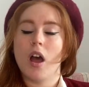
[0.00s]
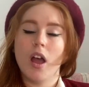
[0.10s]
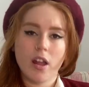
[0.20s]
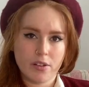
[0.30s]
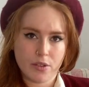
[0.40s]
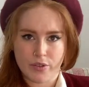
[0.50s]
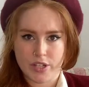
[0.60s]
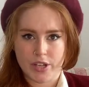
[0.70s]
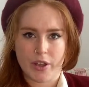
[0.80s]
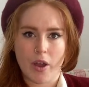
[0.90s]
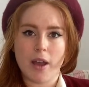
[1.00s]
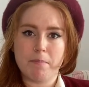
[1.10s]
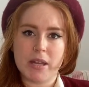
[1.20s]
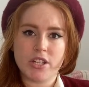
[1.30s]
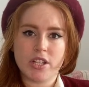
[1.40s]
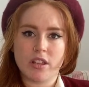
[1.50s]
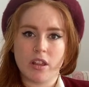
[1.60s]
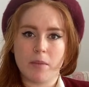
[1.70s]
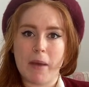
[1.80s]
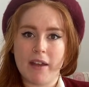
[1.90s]
Earlier in the video, I mentioned that
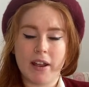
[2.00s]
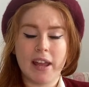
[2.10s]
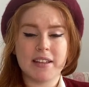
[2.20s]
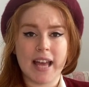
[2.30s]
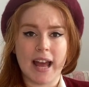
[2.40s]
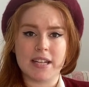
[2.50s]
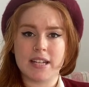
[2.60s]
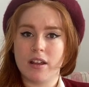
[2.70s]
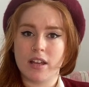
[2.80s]
the beret has had